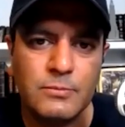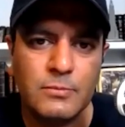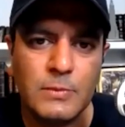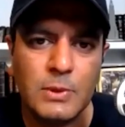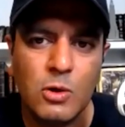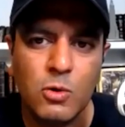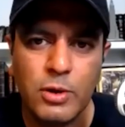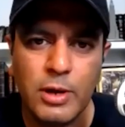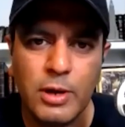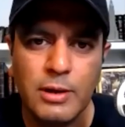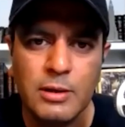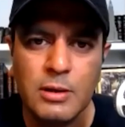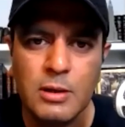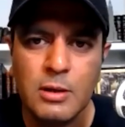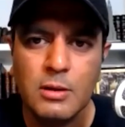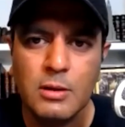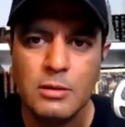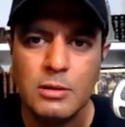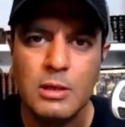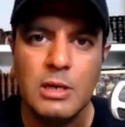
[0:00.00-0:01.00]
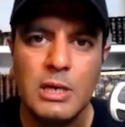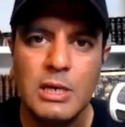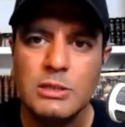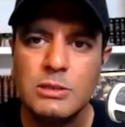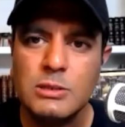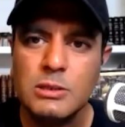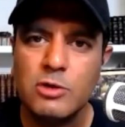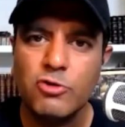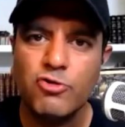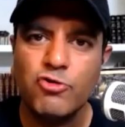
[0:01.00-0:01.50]
Okay? The need
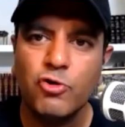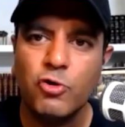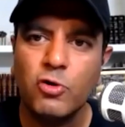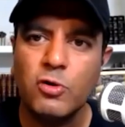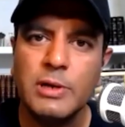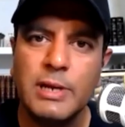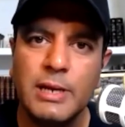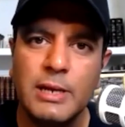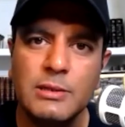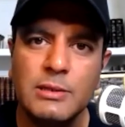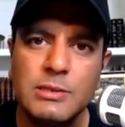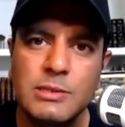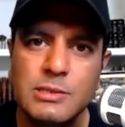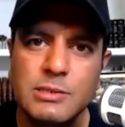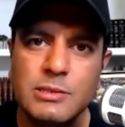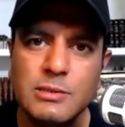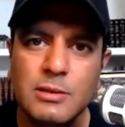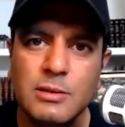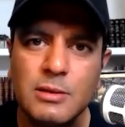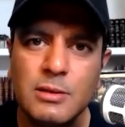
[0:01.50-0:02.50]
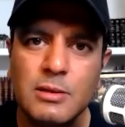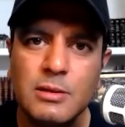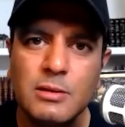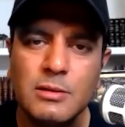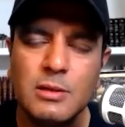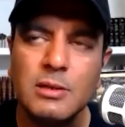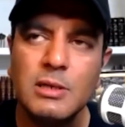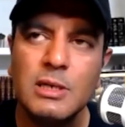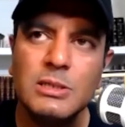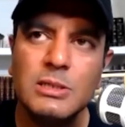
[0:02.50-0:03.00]
to control kids,
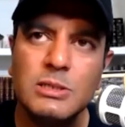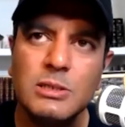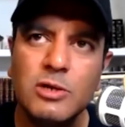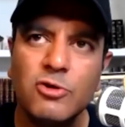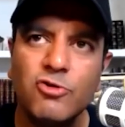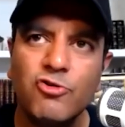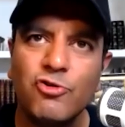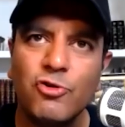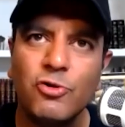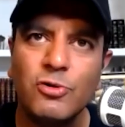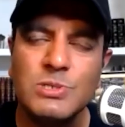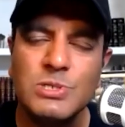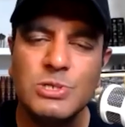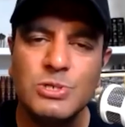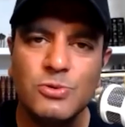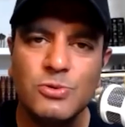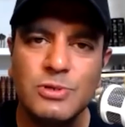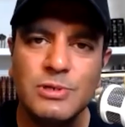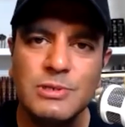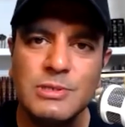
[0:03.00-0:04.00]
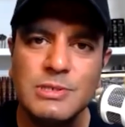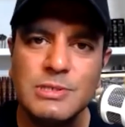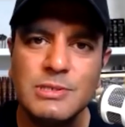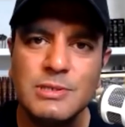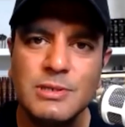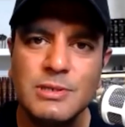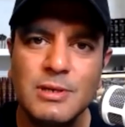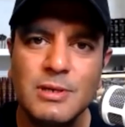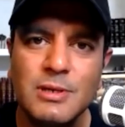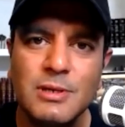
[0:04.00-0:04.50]
the need to control students,
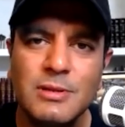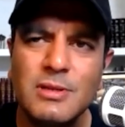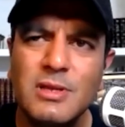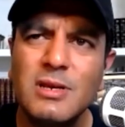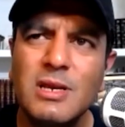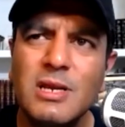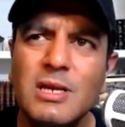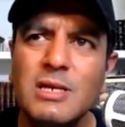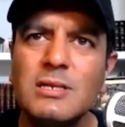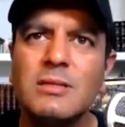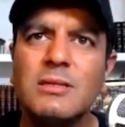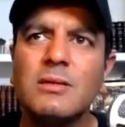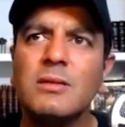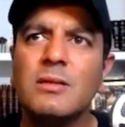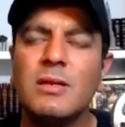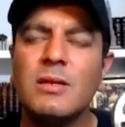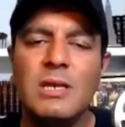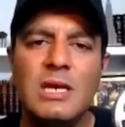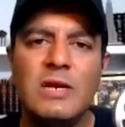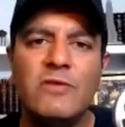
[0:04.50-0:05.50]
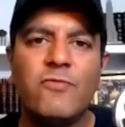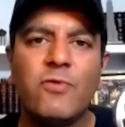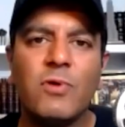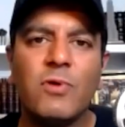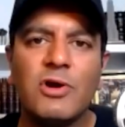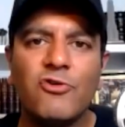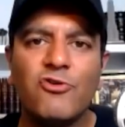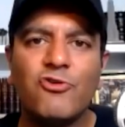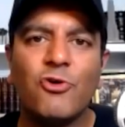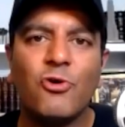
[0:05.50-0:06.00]
the need for
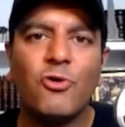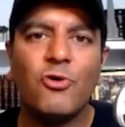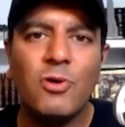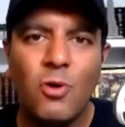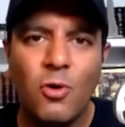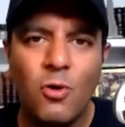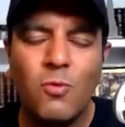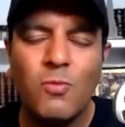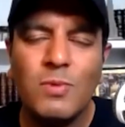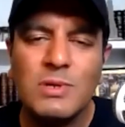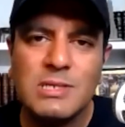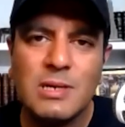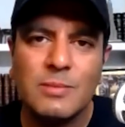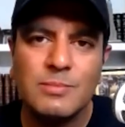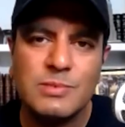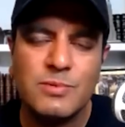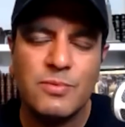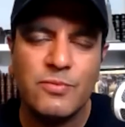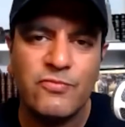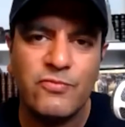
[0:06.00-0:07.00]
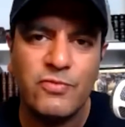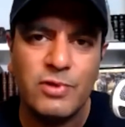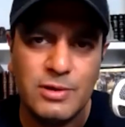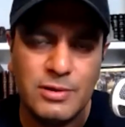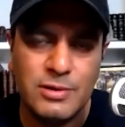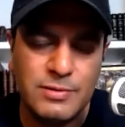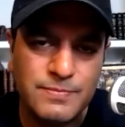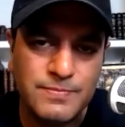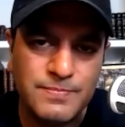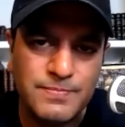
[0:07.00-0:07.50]
control always comes from fear.
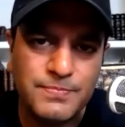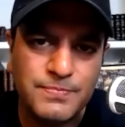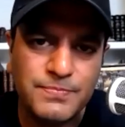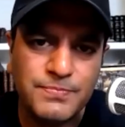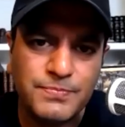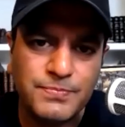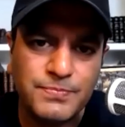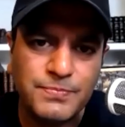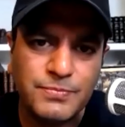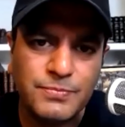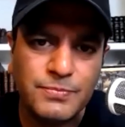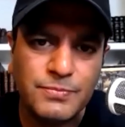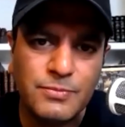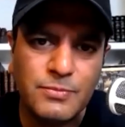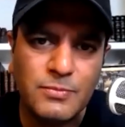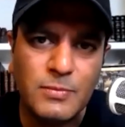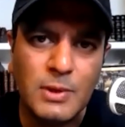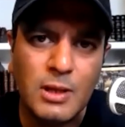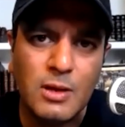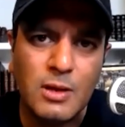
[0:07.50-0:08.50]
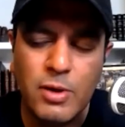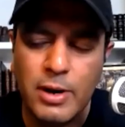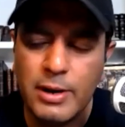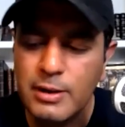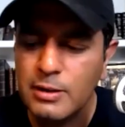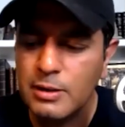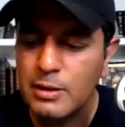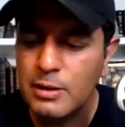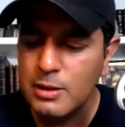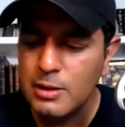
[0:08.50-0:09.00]
Right?
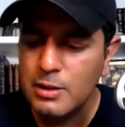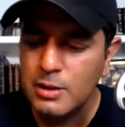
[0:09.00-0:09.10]
Okay.